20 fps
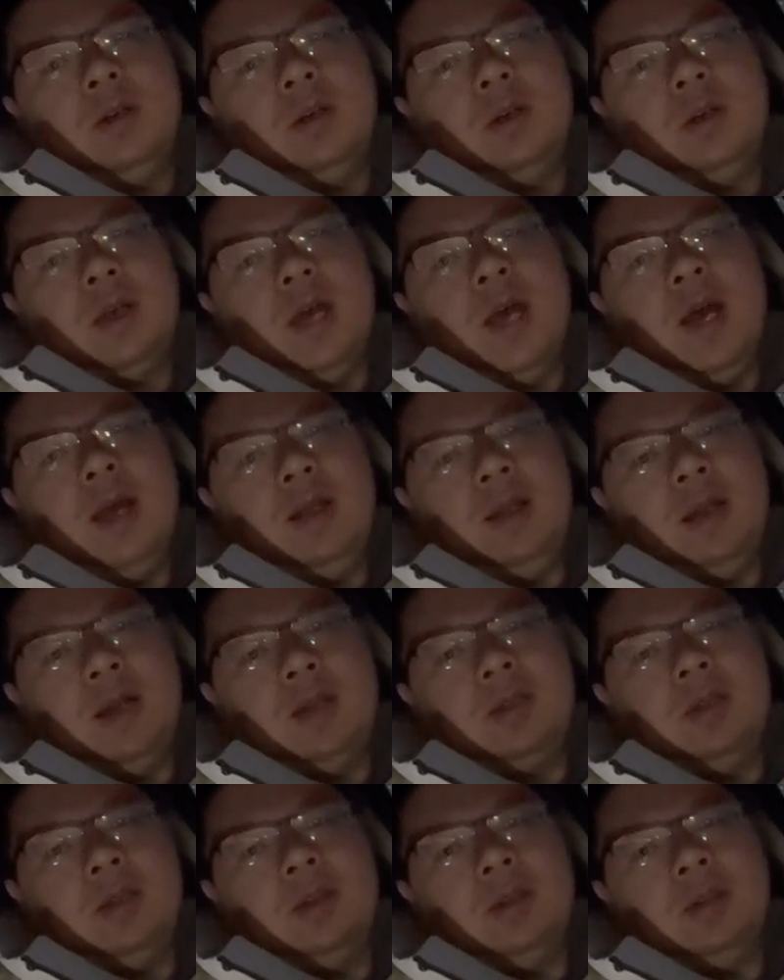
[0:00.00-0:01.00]
Ken, I
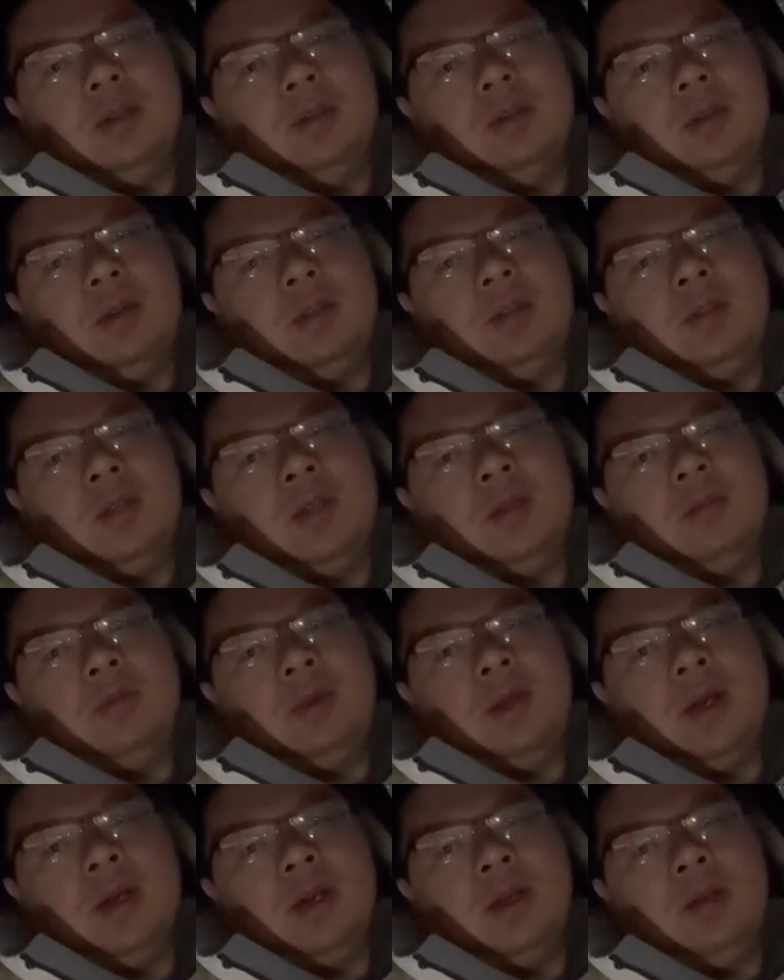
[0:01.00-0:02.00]
think, he sent me
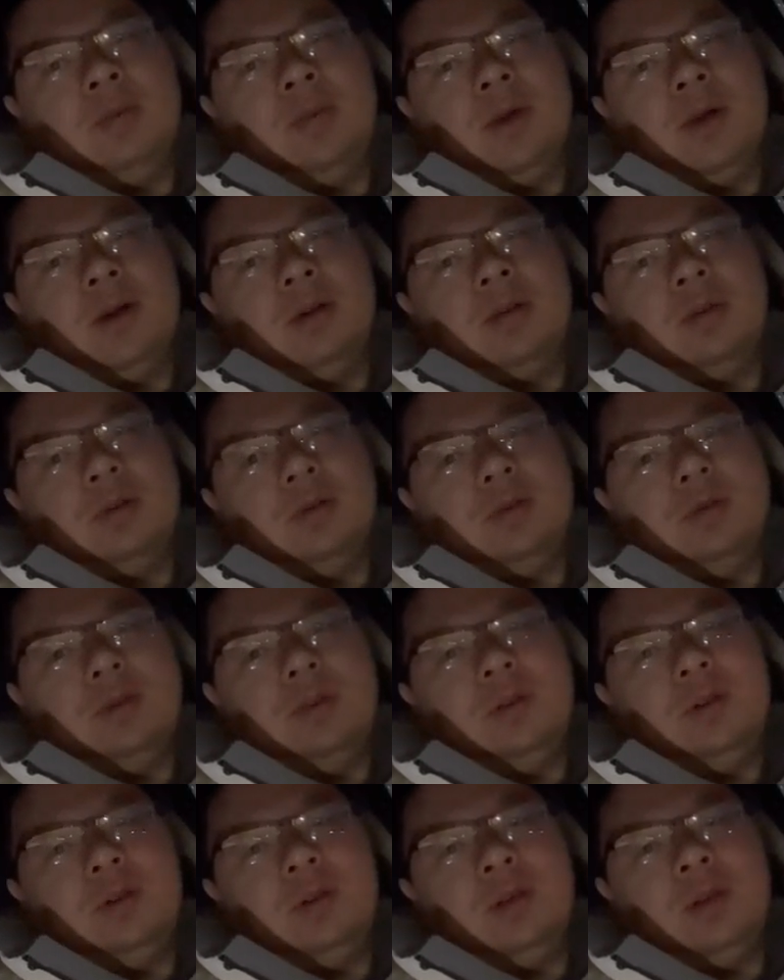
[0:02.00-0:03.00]
an email
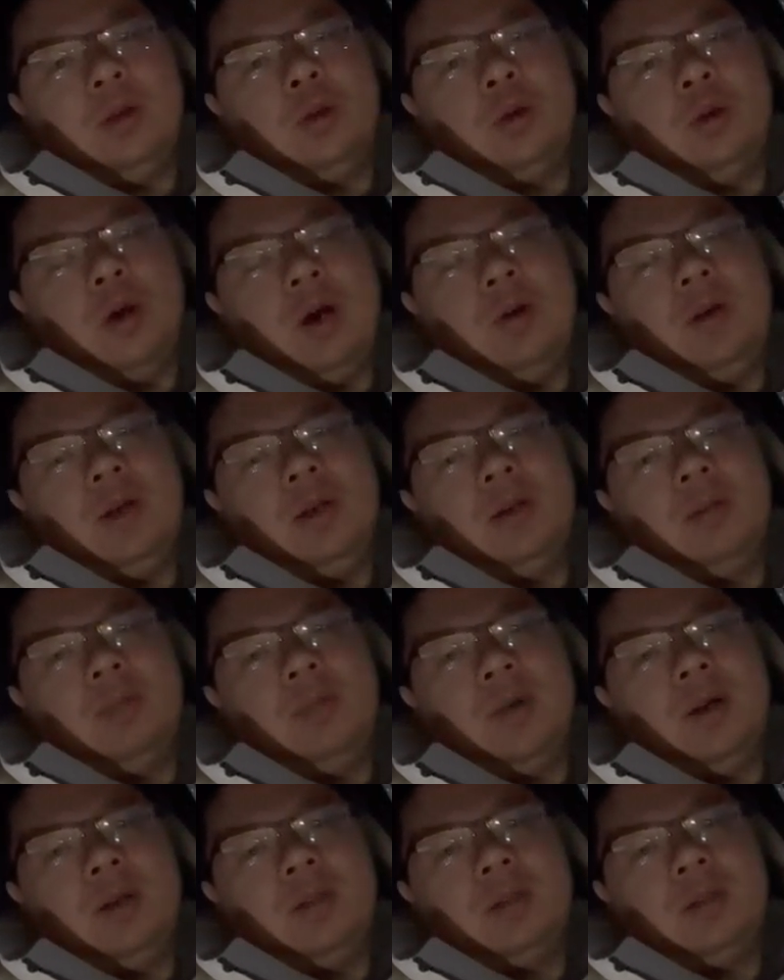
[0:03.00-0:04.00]
inquiring
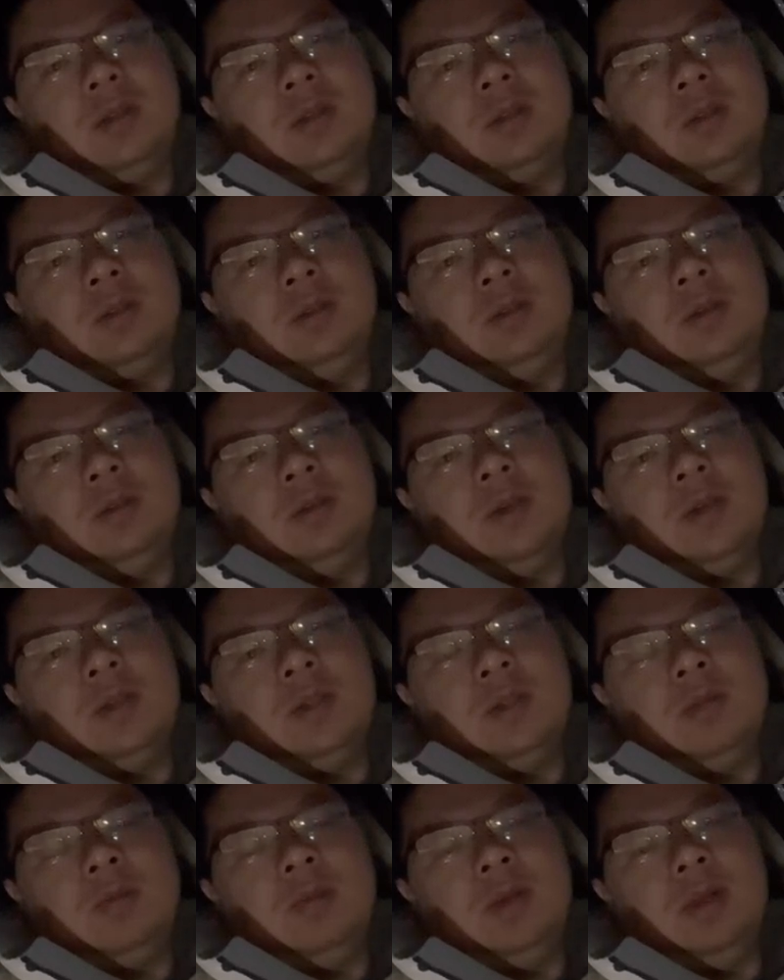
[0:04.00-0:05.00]
about, uh, you know, he
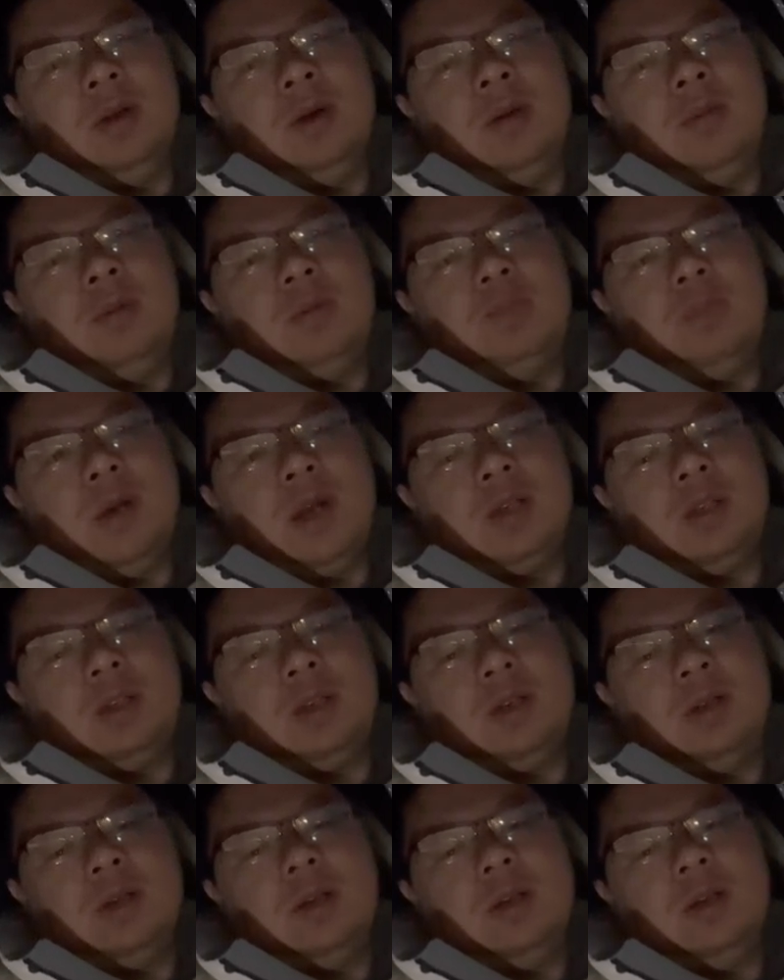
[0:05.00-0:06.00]
sent me a
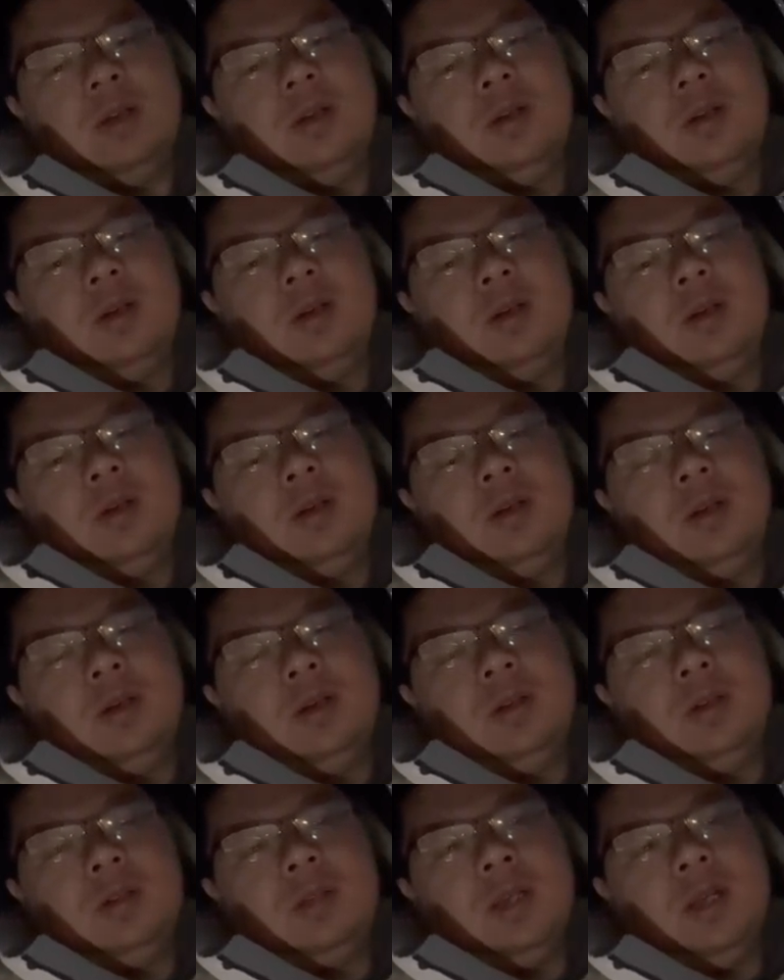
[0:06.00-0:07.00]
picture
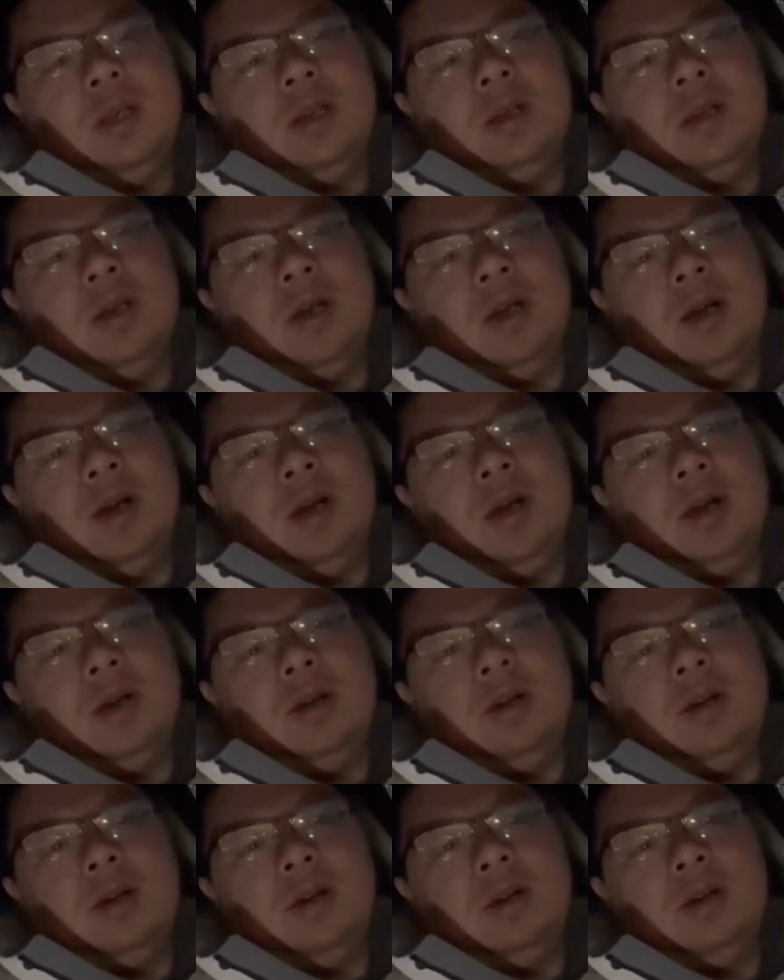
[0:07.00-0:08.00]
saying like,
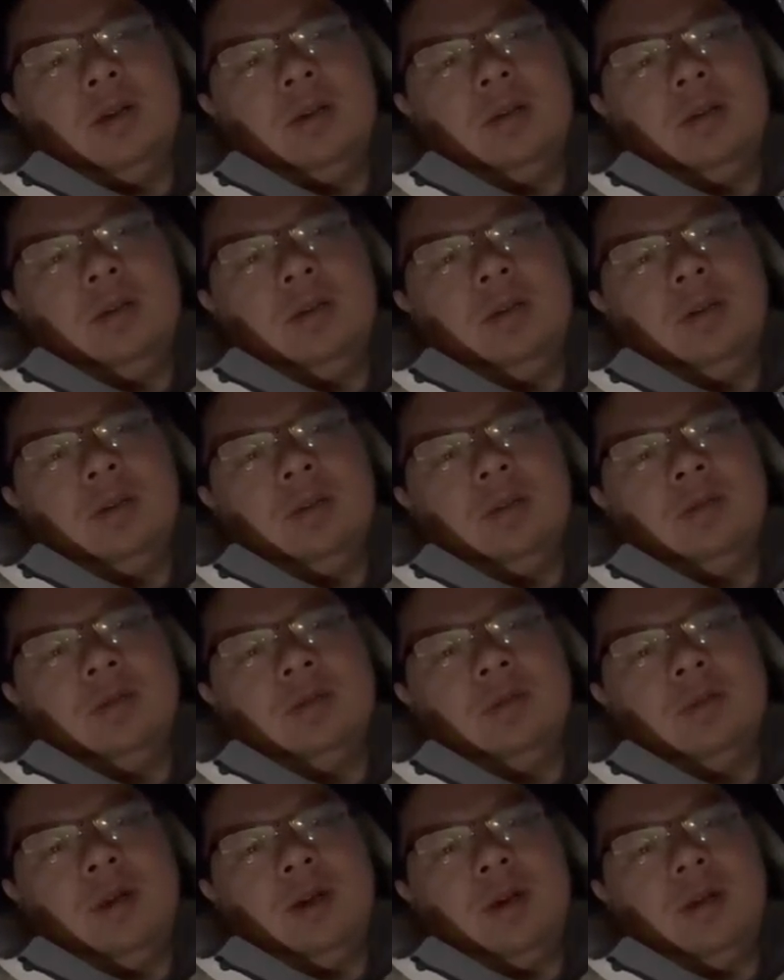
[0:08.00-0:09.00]
you know,
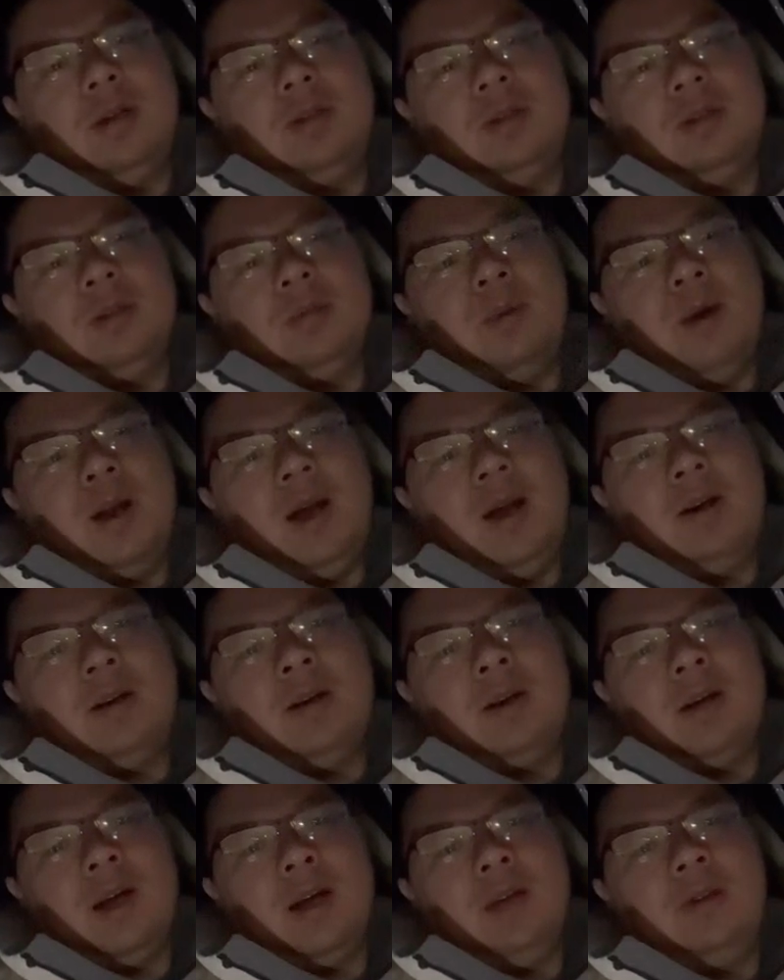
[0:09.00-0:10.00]

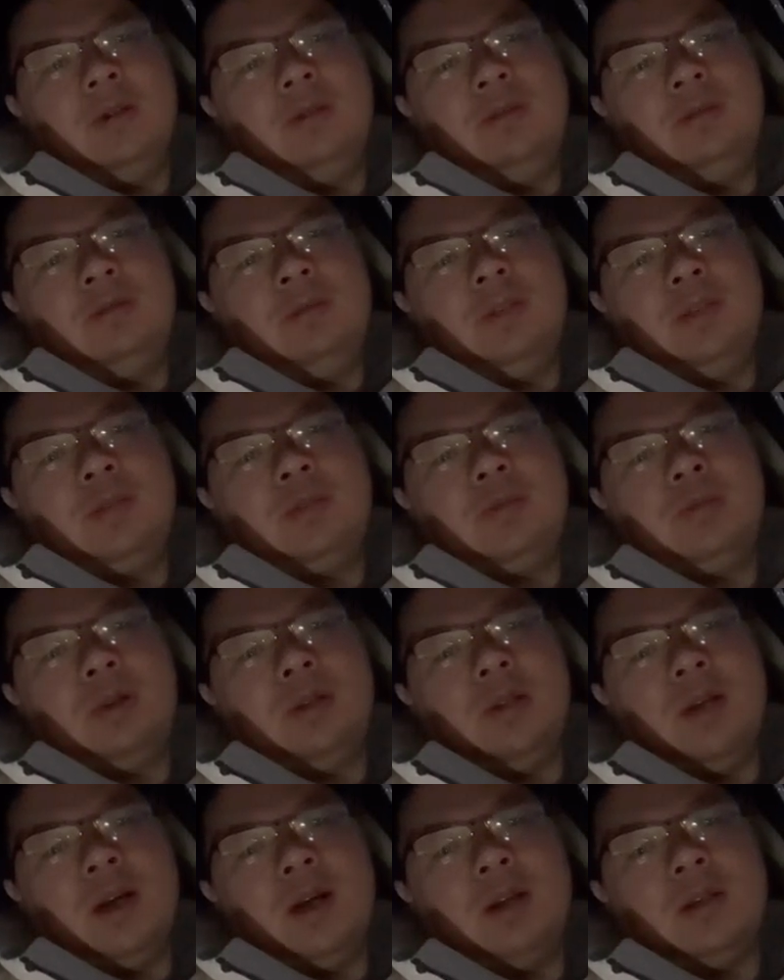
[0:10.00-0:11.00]
supplier, can you do this
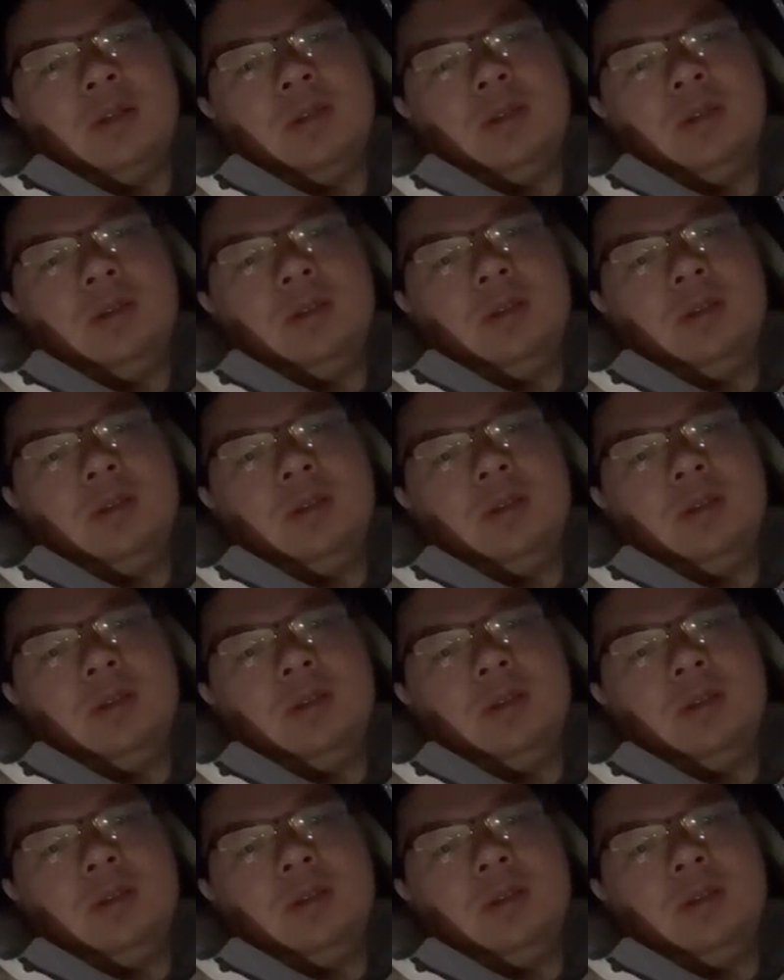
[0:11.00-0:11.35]
product?